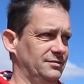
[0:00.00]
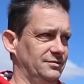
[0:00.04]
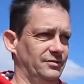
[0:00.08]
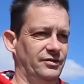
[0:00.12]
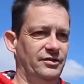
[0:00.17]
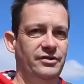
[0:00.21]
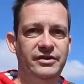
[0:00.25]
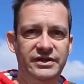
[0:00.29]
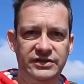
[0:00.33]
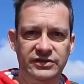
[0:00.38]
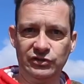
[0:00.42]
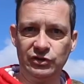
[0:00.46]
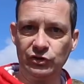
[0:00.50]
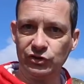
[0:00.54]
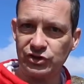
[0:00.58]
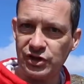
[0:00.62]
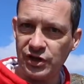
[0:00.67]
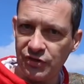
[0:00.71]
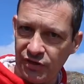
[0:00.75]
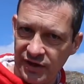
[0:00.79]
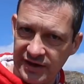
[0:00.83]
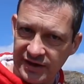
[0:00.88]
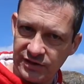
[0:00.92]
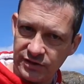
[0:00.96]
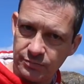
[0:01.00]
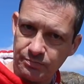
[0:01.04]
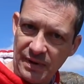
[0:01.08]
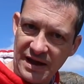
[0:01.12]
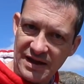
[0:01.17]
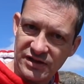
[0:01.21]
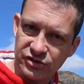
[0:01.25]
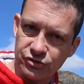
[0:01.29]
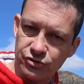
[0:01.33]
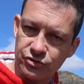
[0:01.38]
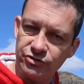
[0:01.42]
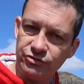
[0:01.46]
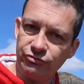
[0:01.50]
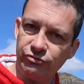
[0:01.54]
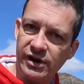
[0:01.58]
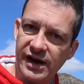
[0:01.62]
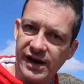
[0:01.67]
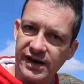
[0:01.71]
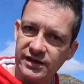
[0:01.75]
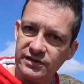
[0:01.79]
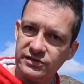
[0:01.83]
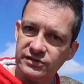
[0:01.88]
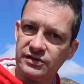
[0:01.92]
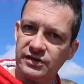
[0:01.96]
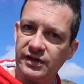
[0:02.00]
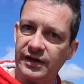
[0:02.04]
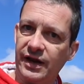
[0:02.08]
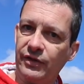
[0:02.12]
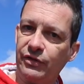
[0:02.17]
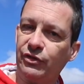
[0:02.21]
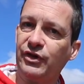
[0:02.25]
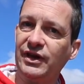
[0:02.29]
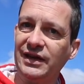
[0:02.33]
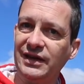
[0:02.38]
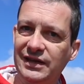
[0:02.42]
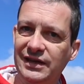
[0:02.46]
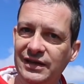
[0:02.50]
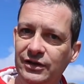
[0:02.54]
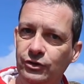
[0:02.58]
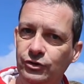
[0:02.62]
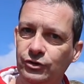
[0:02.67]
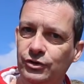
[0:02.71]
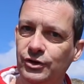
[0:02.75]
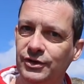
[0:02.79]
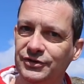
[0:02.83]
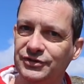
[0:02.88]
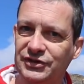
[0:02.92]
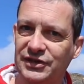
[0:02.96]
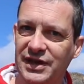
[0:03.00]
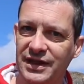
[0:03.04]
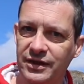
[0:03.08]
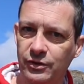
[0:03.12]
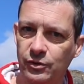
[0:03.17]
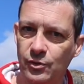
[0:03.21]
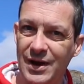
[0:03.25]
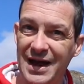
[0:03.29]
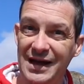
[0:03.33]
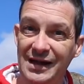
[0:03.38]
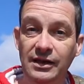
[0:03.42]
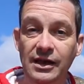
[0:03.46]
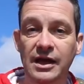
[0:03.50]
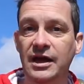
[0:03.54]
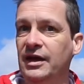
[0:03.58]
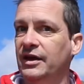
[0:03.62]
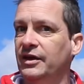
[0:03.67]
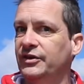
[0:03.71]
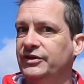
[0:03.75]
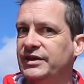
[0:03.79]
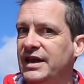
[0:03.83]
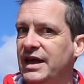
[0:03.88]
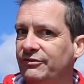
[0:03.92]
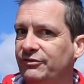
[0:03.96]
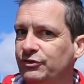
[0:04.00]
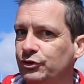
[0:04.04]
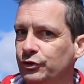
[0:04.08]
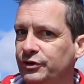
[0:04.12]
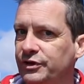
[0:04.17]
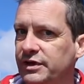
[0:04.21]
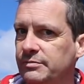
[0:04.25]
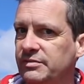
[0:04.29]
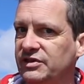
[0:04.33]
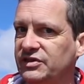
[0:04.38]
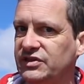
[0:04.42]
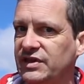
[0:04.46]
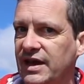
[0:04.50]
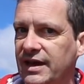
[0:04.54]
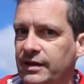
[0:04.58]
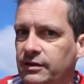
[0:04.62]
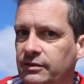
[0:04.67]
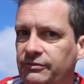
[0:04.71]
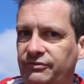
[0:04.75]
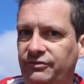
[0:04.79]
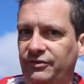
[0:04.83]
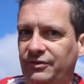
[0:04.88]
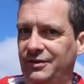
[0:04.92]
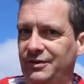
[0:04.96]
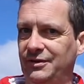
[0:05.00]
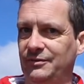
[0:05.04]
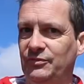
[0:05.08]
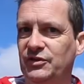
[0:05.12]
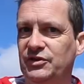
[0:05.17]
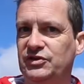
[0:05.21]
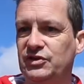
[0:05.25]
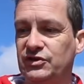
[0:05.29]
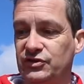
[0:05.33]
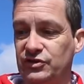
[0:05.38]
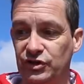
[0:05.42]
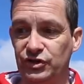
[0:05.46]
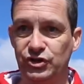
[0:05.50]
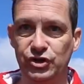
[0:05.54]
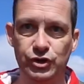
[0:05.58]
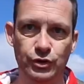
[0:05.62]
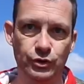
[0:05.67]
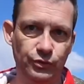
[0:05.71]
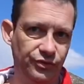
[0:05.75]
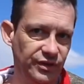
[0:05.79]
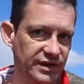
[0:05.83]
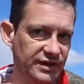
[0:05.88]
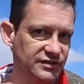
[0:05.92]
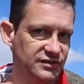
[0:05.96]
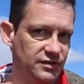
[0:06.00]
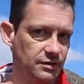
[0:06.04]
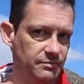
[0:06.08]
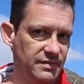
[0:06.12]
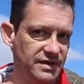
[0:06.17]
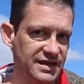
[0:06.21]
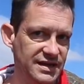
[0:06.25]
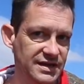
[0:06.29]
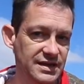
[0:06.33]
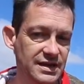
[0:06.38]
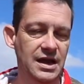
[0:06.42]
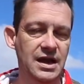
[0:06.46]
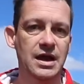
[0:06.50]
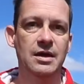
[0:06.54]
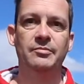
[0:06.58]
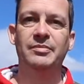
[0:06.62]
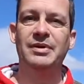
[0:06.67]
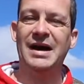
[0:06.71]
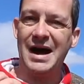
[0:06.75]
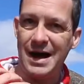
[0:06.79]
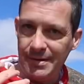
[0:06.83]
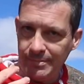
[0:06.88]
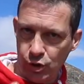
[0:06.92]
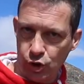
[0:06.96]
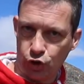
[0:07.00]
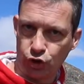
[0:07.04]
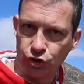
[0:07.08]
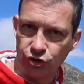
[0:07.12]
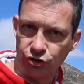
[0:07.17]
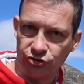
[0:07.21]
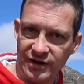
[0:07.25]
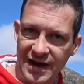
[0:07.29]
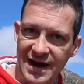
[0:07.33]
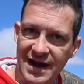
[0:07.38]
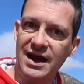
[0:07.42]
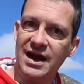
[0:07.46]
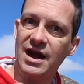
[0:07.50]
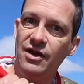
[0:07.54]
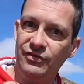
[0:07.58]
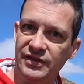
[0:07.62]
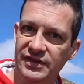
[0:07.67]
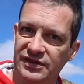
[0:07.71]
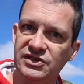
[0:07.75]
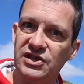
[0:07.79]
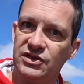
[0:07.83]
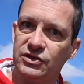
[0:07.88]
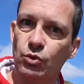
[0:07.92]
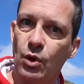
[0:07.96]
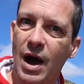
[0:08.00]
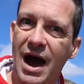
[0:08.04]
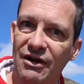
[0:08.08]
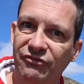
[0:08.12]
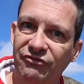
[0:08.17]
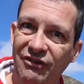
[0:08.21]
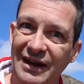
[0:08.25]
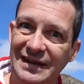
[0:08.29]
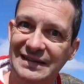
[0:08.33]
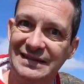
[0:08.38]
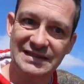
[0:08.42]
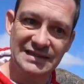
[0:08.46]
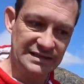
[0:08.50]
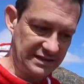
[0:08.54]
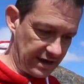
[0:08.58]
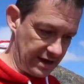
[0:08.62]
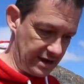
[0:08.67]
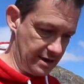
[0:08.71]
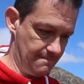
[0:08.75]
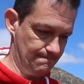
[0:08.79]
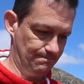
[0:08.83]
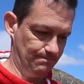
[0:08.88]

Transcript: There is such a thing as pasta and rice, and I think it'll go together well. Never done it myself. This is a new thing to me. But I'm hungry, and this is what I fancy.